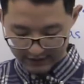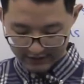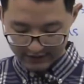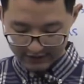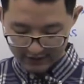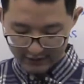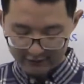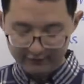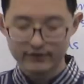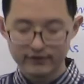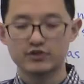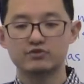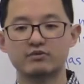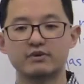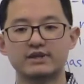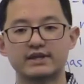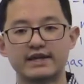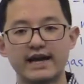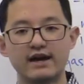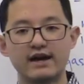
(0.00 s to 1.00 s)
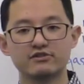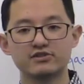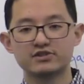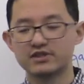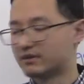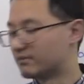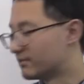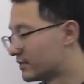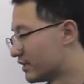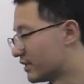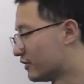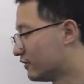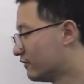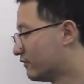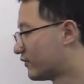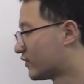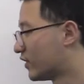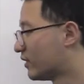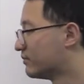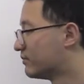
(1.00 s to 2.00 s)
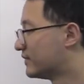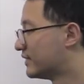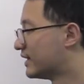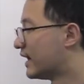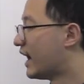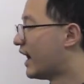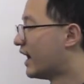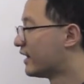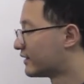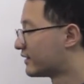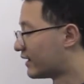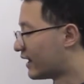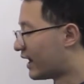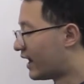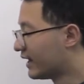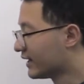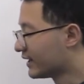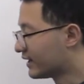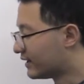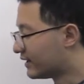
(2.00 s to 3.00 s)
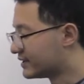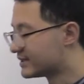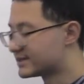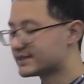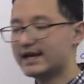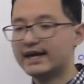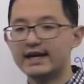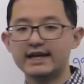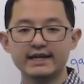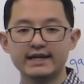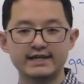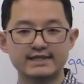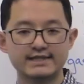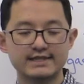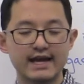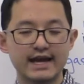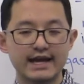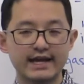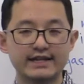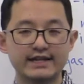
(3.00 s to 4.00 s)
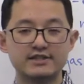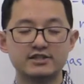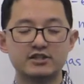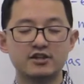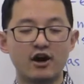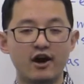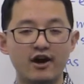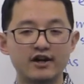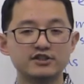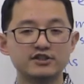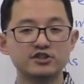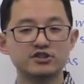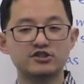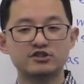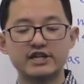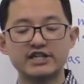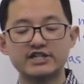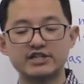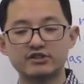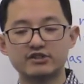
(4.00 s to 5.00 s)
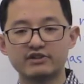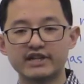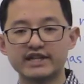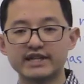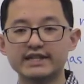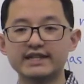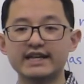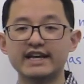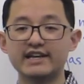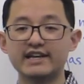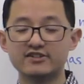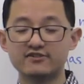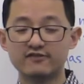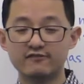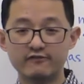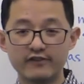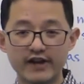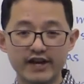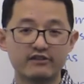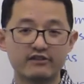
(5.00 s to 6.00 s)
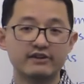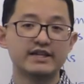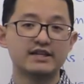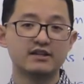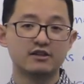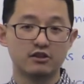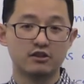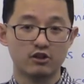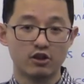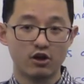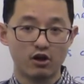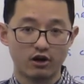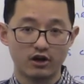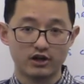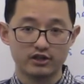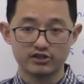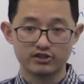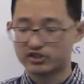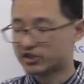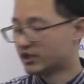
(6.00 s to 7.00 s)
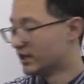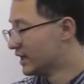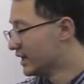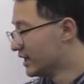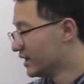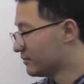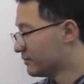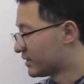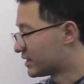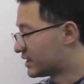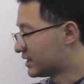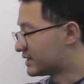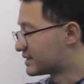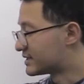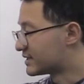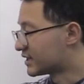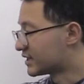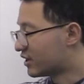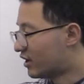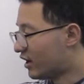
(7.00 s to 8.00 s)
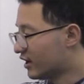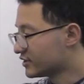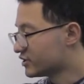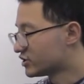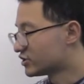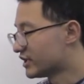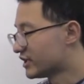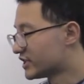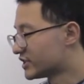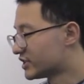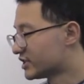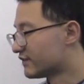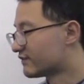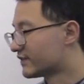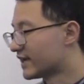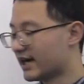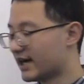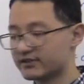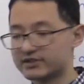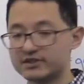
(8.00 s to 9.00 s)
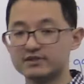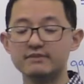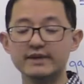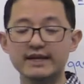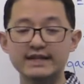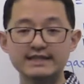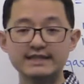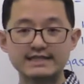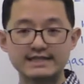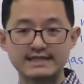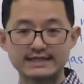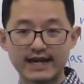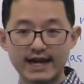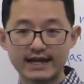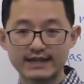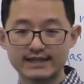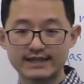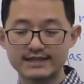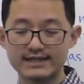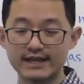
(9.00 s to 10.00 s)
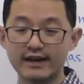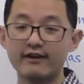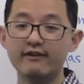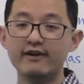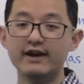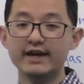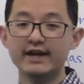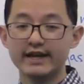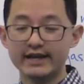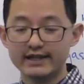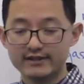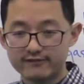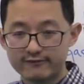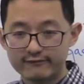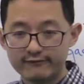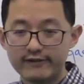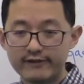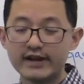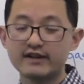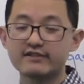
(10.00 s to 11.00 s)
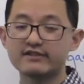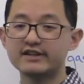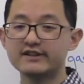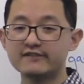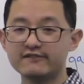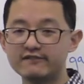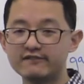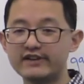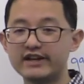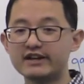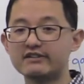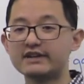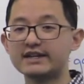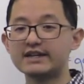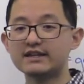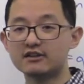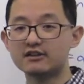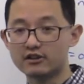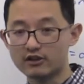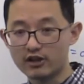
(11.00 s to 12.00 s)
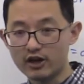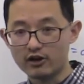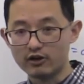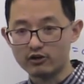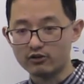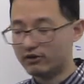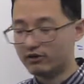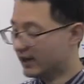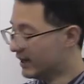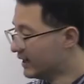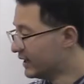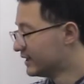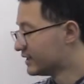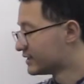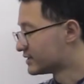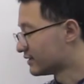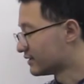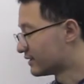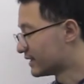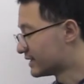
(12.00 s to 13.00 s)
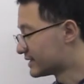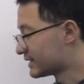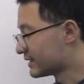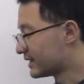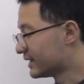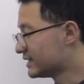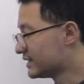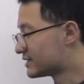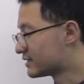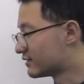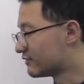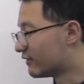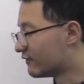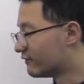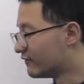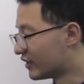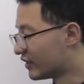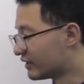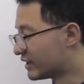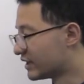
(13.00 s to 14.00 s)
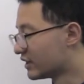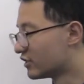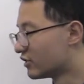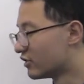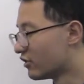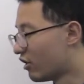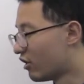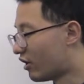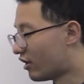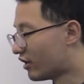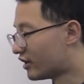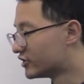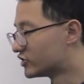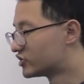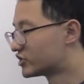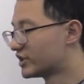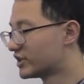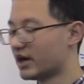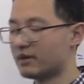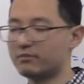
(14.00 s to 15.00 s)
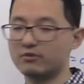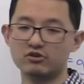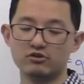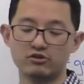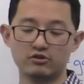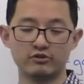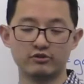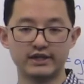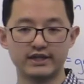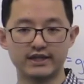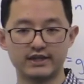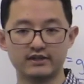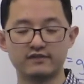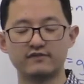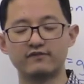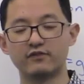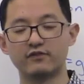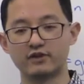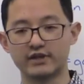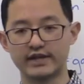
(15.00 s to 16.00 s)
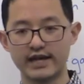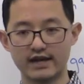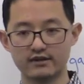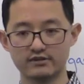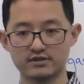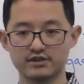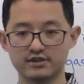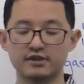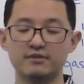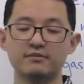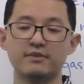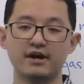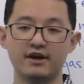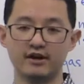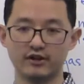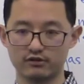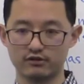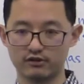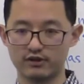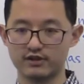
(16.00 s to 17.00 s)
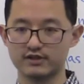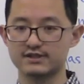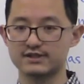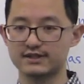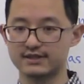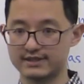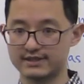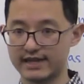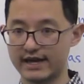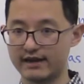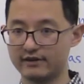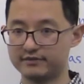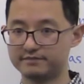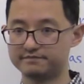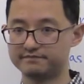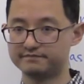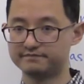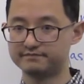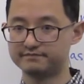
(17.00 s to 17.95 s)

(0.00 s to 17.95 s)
The difference with calcium, though, from the other ions is that its concentration gradient is very large because the concentration of calcium inside the cell is very, very low. So this leads to a very large chemical gradient for calcium across the cell.